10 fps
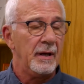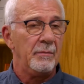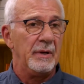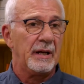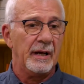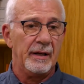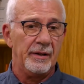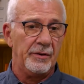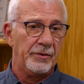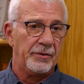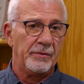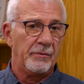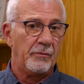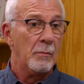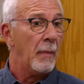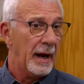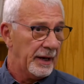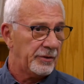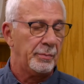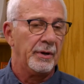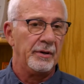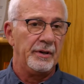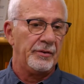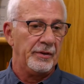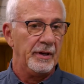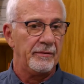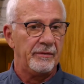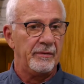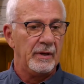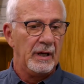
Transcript: because from my experience, if,